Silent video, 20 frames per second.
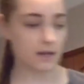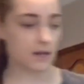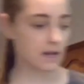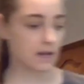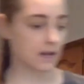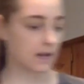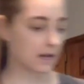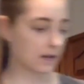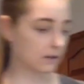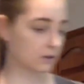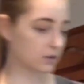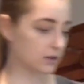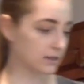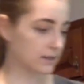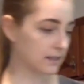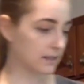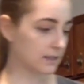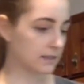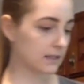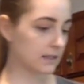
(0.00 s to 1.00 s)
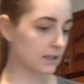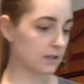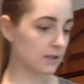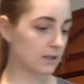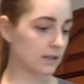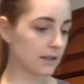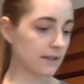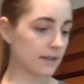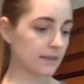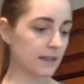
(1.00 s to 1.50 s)
And I'll just continue to
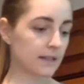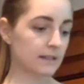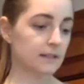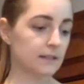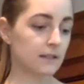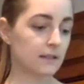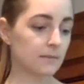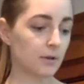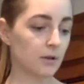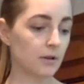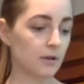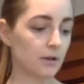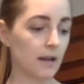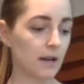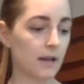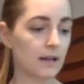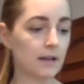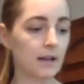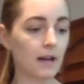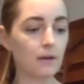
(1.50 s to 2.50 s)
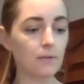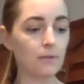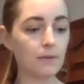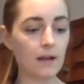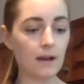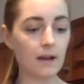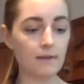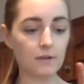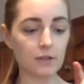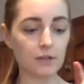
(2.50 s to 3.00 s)
let that simmer. And now we
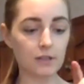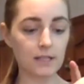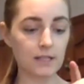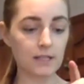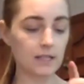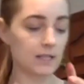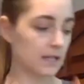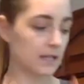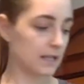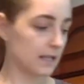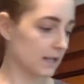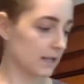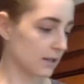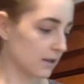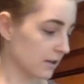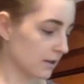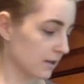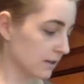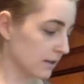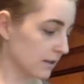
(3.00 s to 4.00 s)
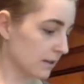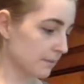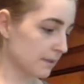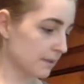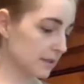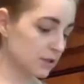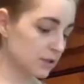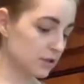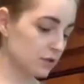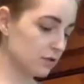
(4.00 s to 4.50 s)
have our tea here, and I'm
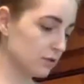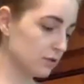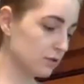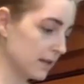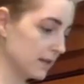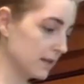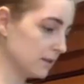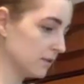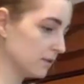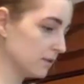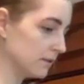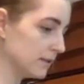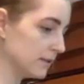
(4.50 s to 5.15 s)
gonna strain the